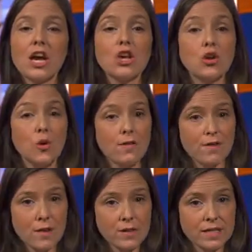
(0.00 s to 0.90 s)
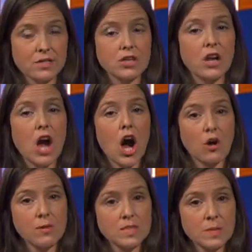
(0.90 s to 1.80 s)
Your focus should
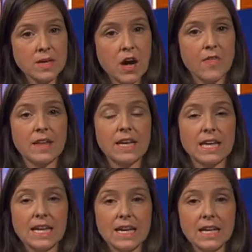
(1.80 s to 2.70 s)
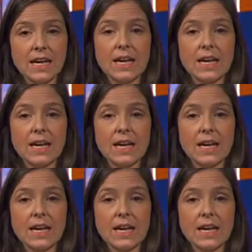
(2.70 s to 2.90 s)
always be on the need,